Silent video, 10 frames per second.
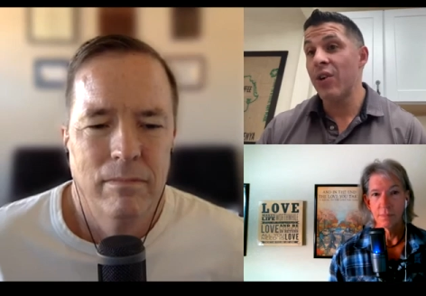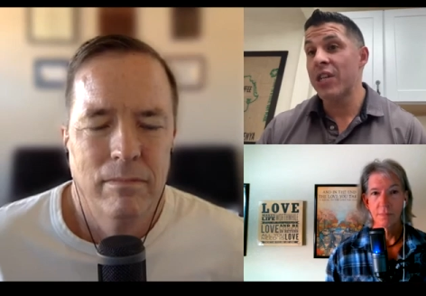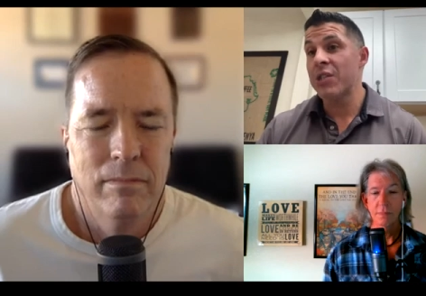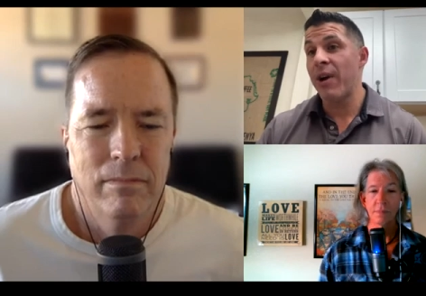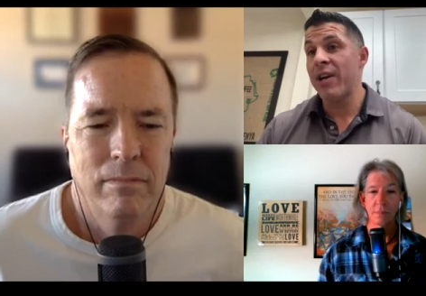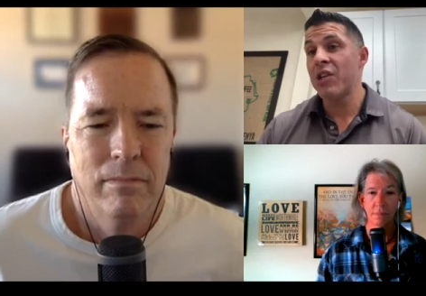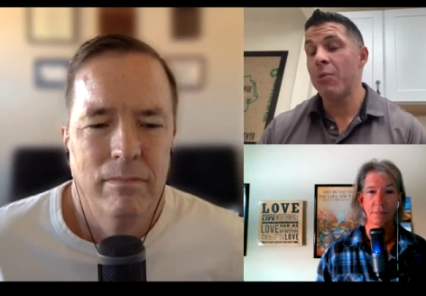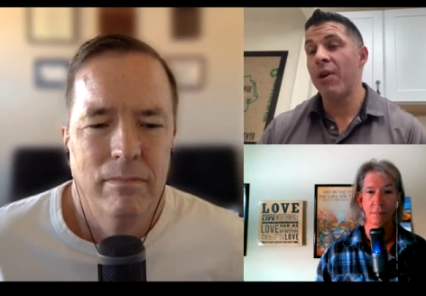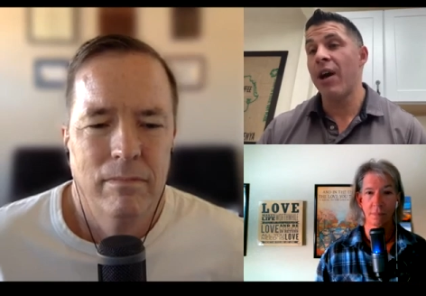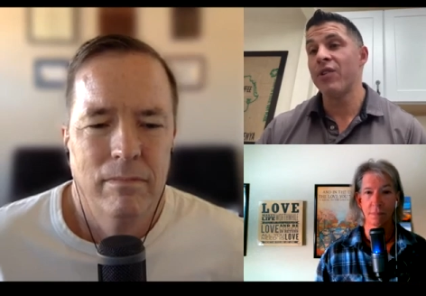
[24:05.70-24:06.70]
Speaker 1: so their
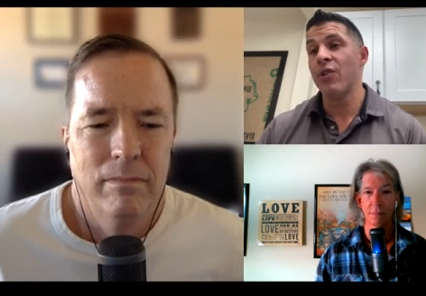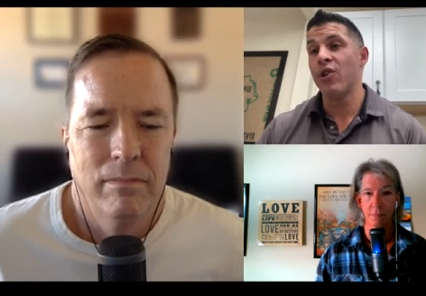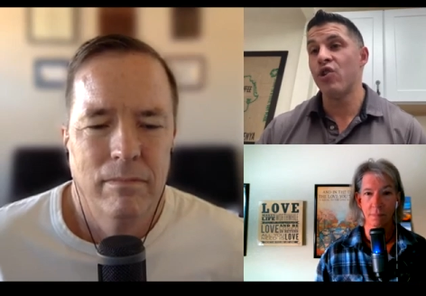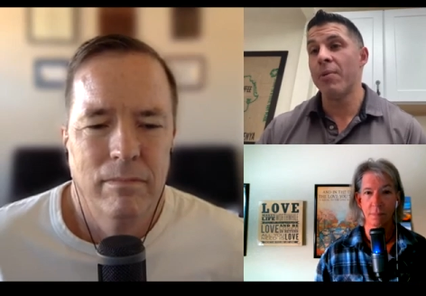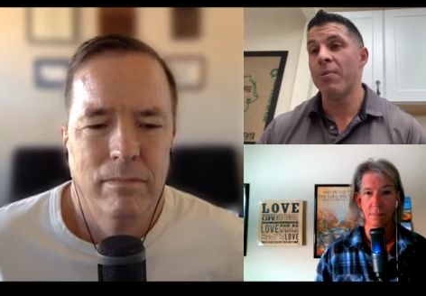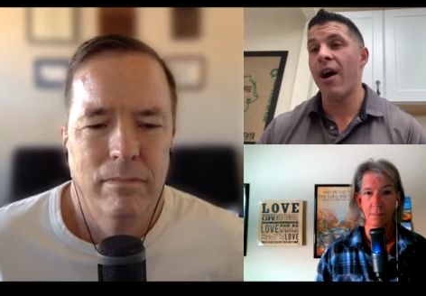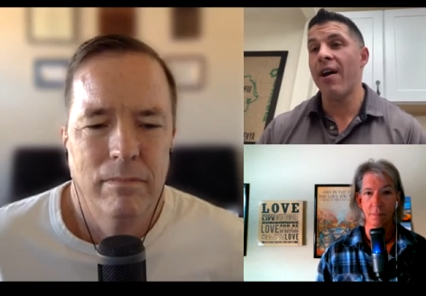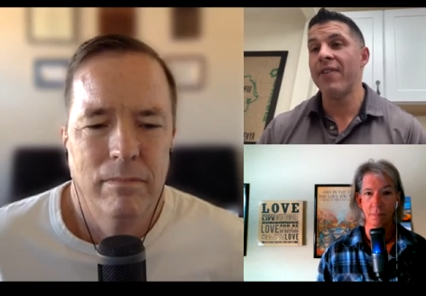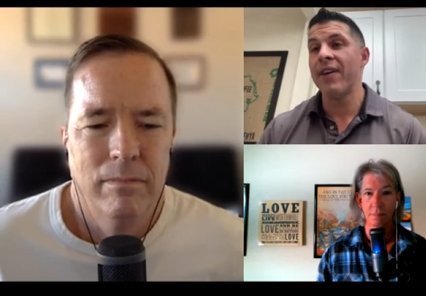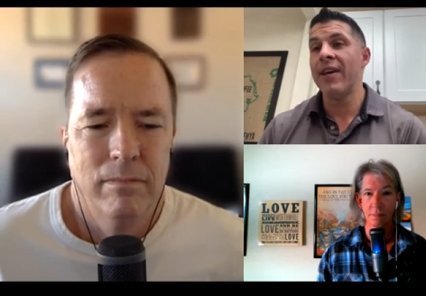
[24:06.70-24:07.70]
espresso, but also their drip
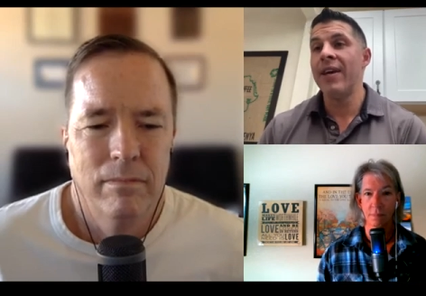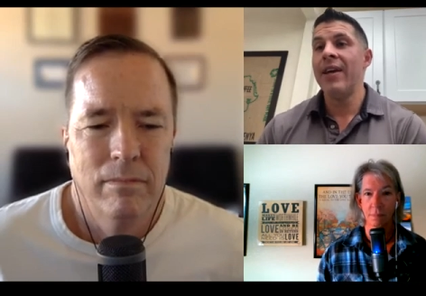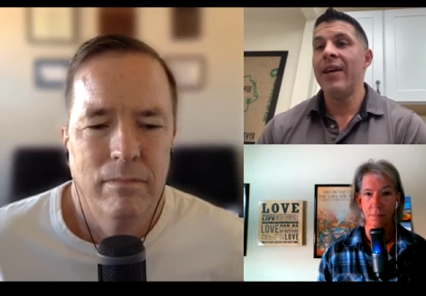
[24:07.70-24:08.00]
coffee,